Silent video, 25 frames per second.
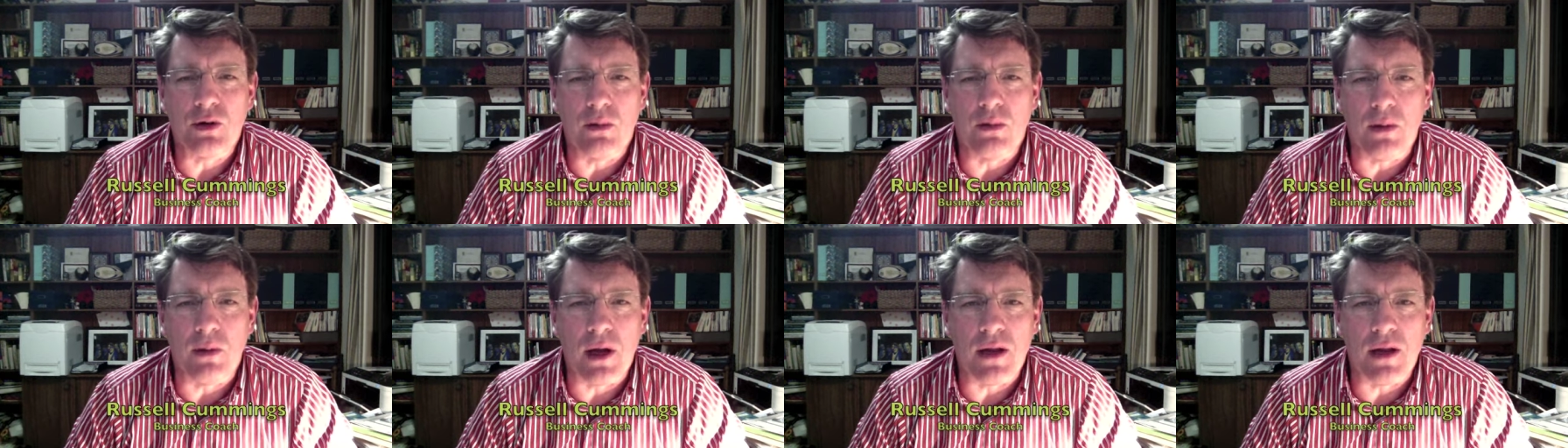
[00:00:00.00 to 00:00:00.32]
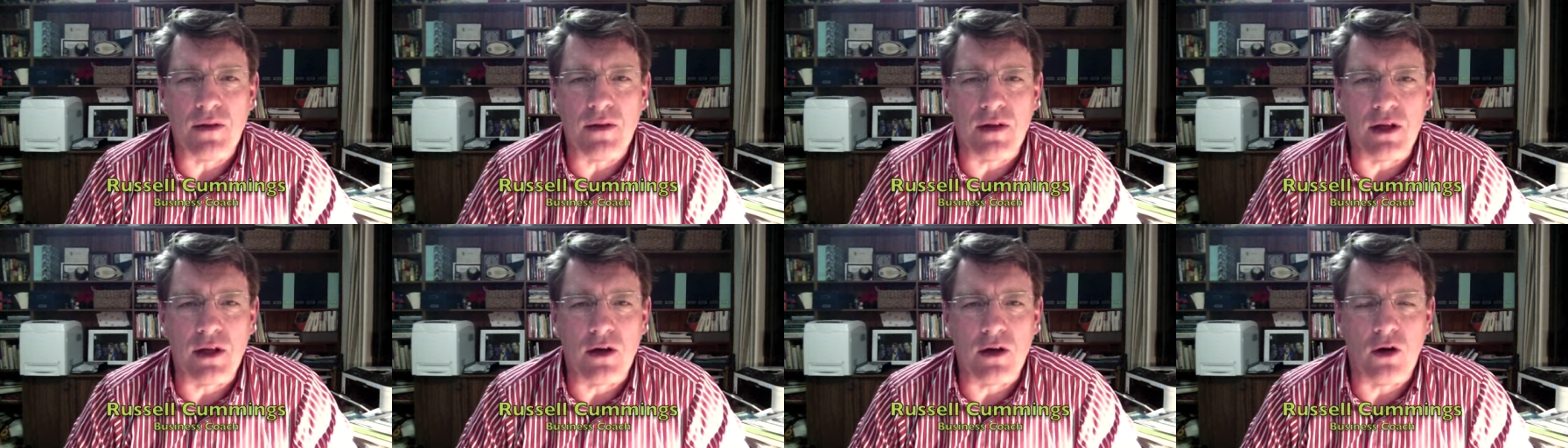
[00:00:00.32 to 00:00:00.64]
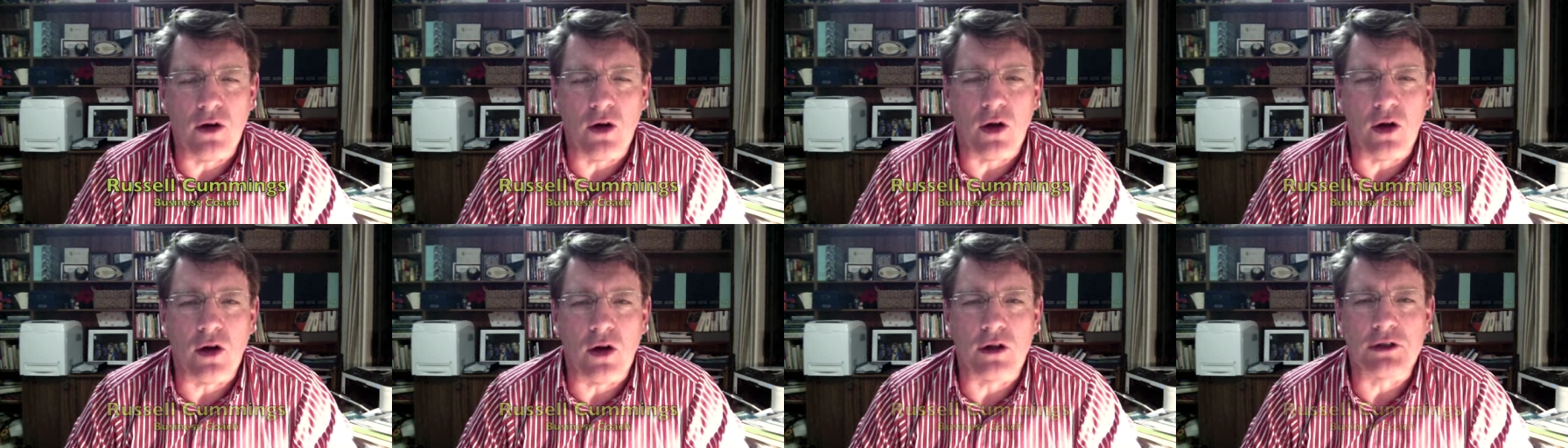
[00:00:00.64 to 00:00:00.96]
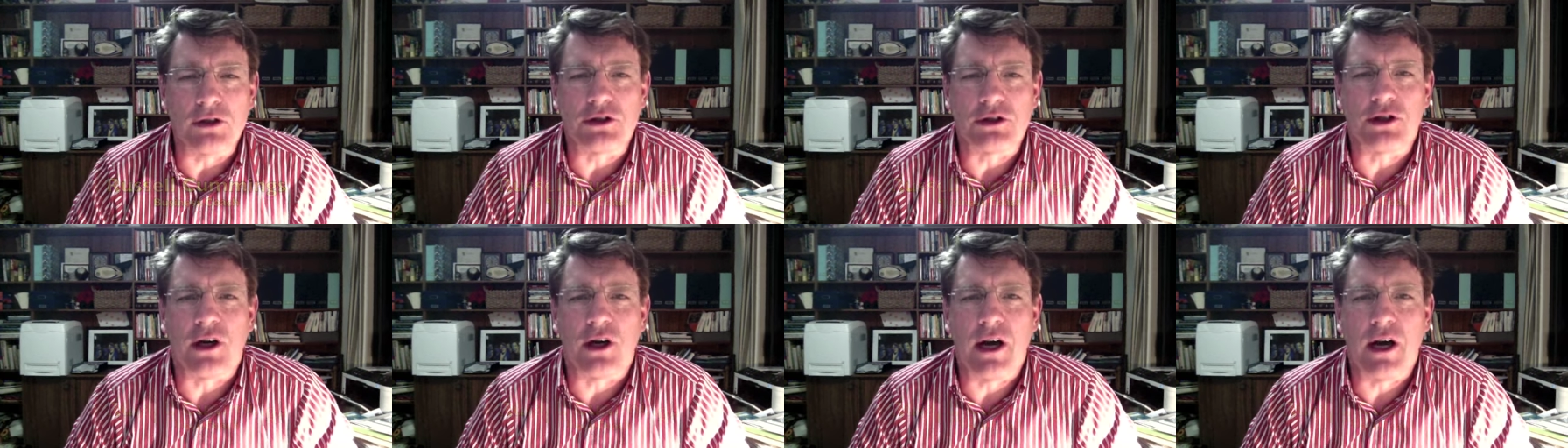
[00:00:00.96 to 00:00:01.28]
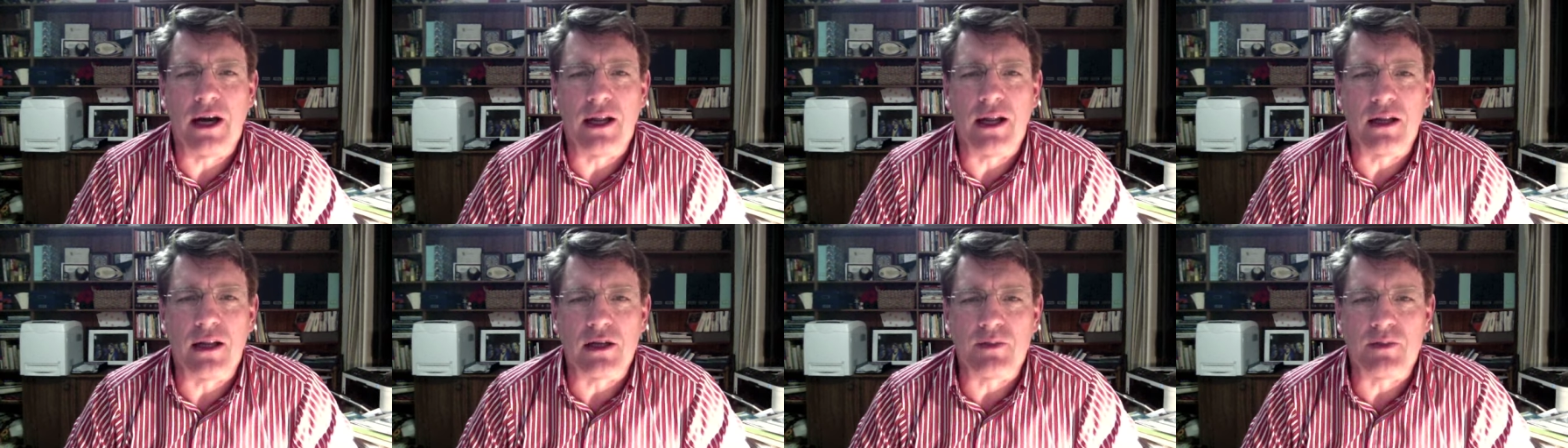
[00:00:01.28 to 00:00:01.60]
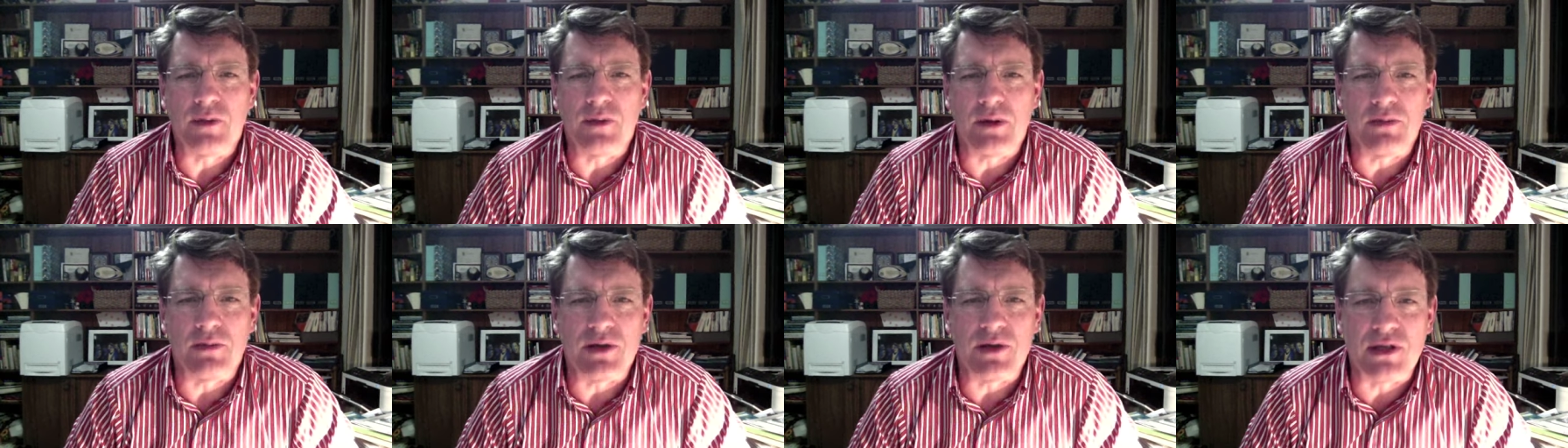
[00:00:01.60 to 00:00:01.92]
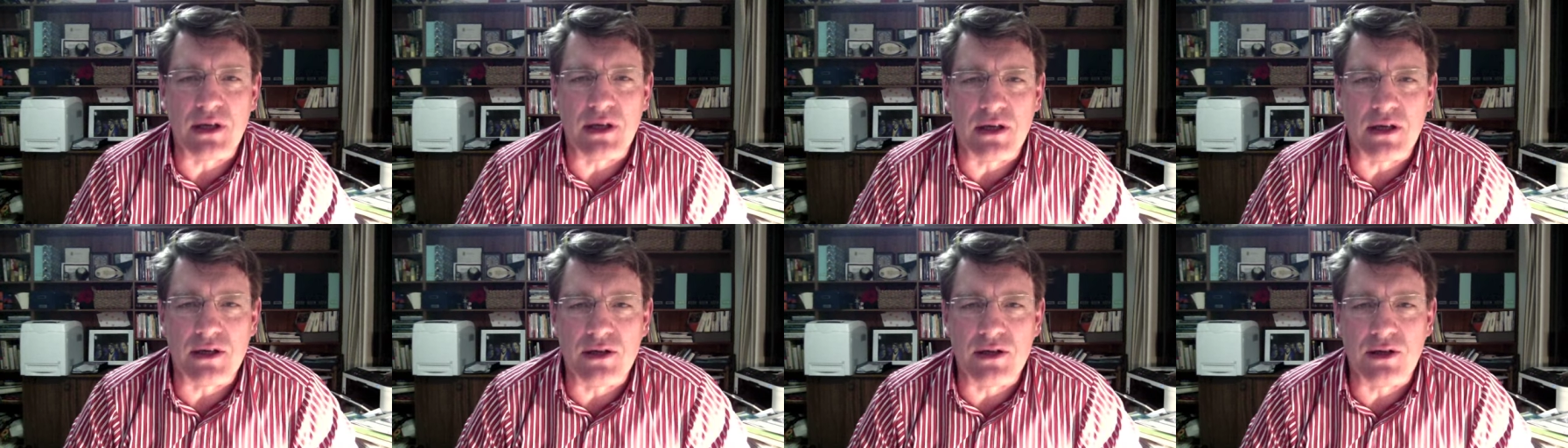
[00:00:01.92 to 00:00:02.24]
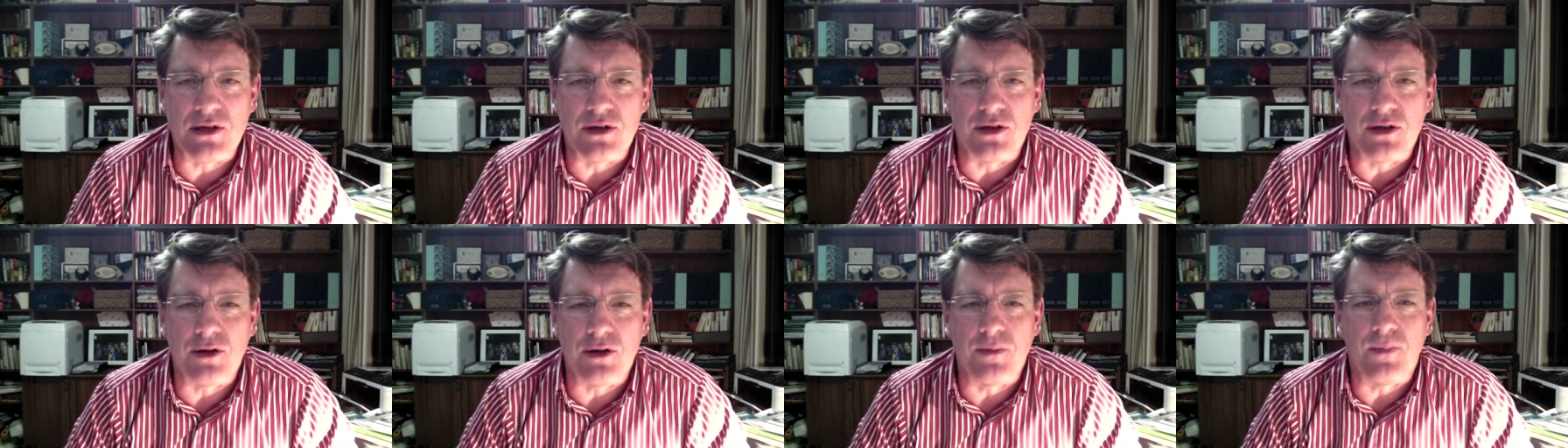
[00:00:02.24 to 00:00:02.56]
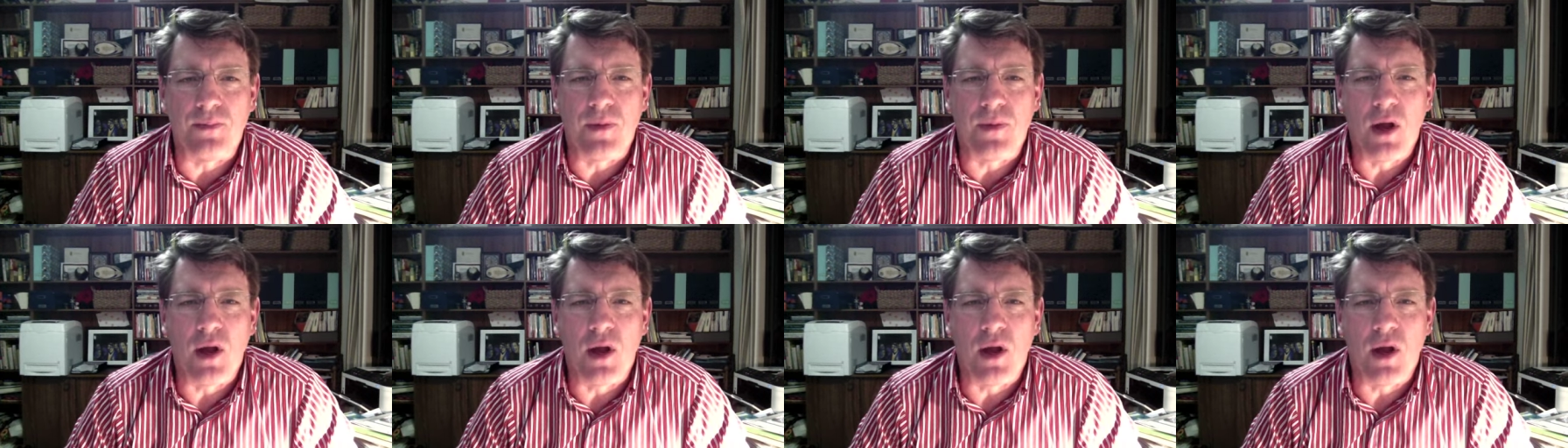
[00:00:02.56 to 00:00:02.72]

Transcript: about the online training that's been presented to you.